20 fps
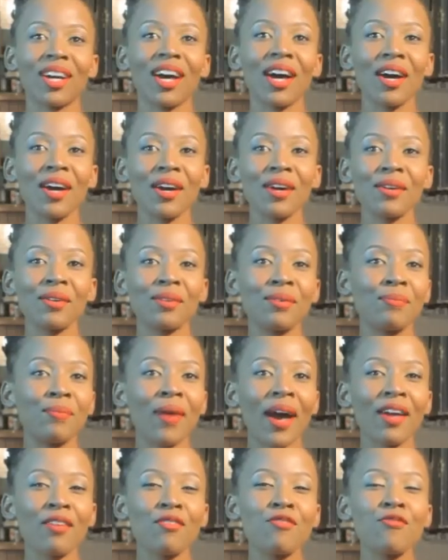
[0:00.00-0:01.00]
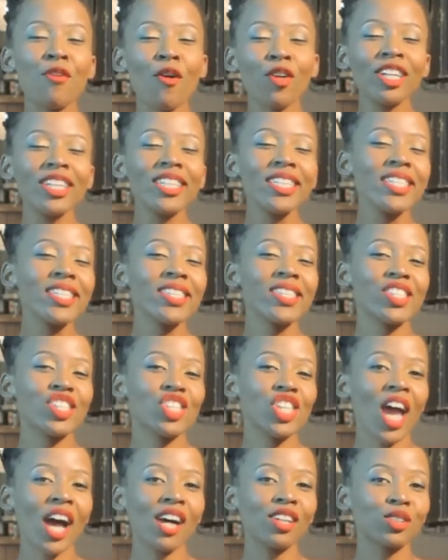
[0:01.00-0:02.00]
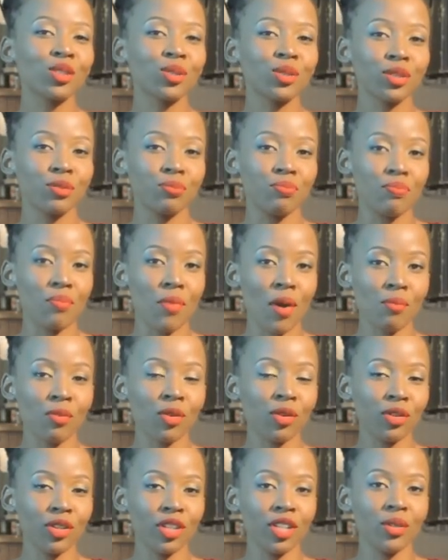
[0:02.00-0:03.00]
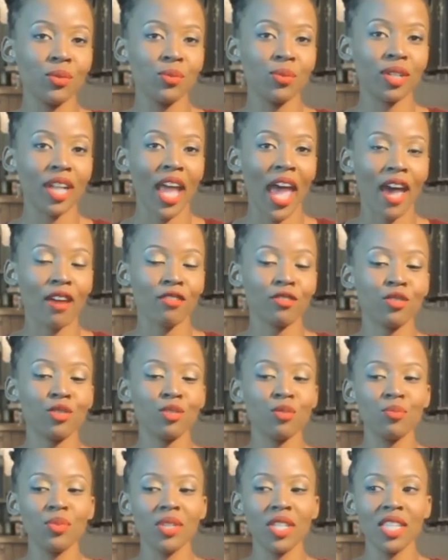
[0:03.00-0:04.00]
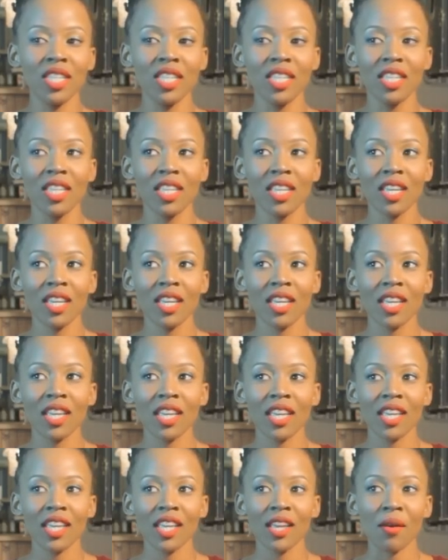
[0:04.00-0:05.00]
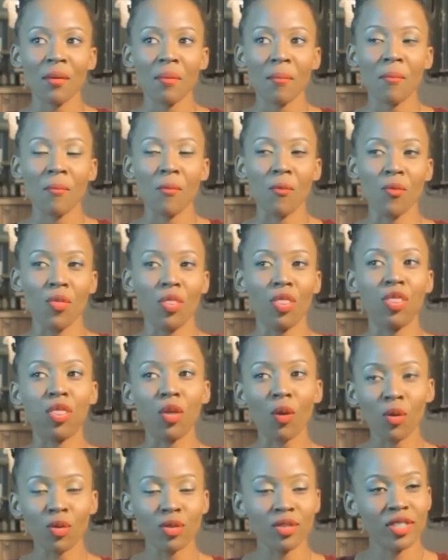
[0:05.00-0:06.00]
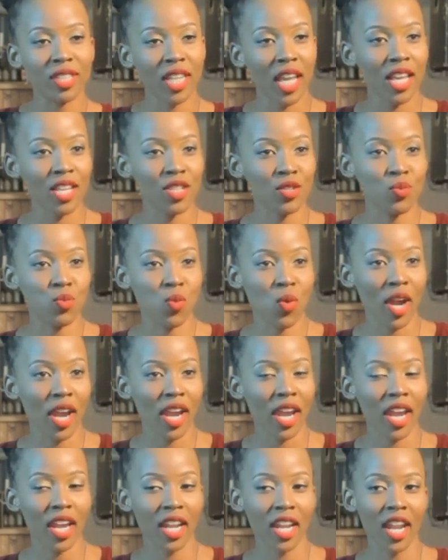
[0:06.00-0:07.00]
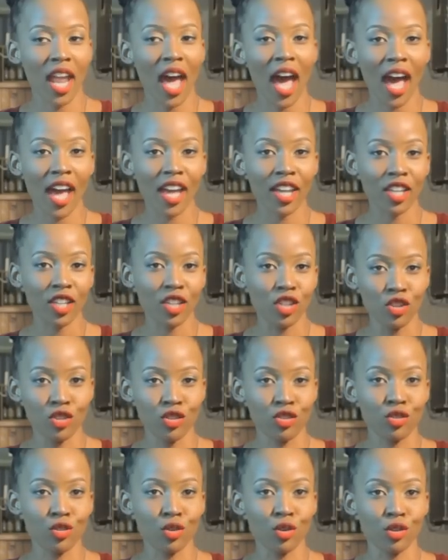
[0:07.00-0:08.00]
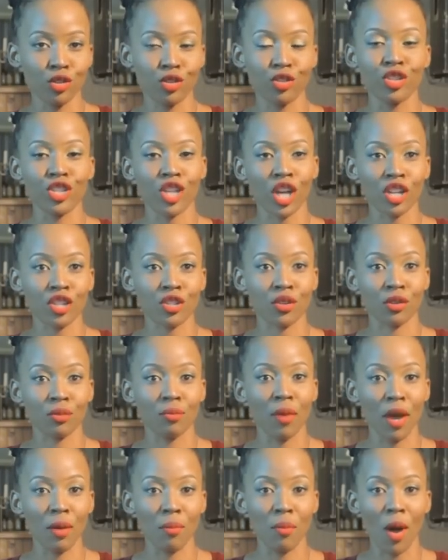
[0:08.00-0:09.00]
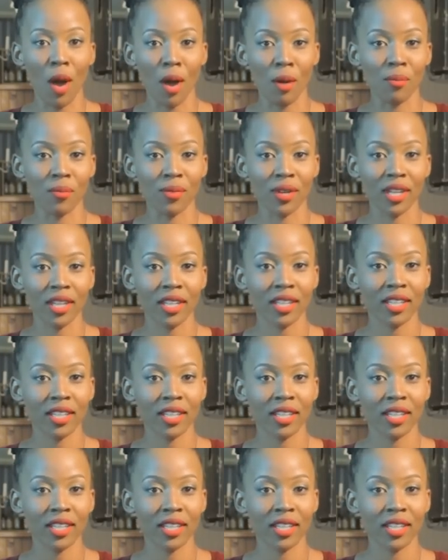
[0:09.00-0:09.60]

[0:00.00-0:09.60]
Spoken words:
My fondest childhood memory would have to be those days when I used to go to church with my mom.